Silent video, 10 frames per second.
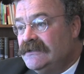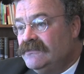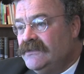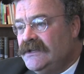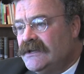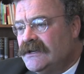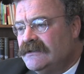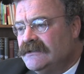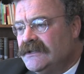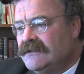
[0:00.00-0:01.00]
We
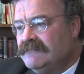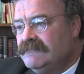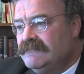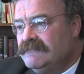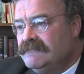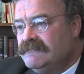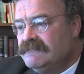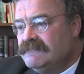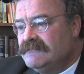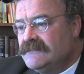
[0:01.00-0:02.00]
are uh,
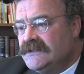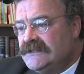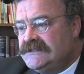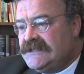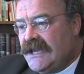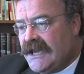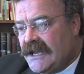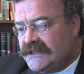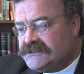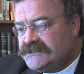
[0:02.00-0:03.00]

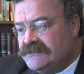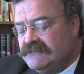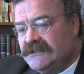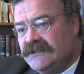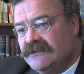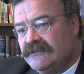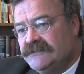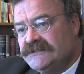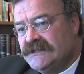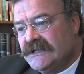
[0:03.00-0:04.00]
attached to material
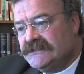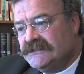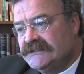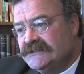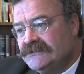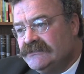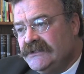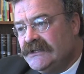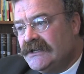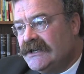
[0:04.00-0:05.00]
possessions.
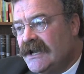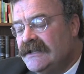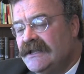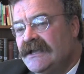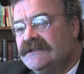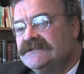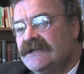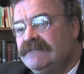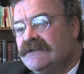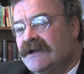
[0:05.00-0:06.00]
We are, and at the
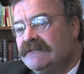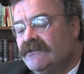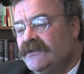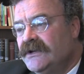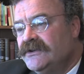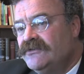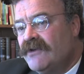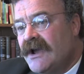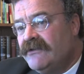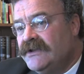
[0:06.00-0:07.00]
same time that we are
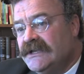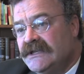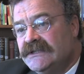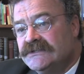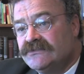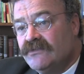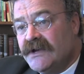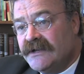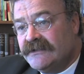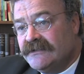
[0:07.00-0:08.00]
drowning in this
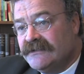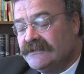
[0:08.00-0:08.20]
wealth,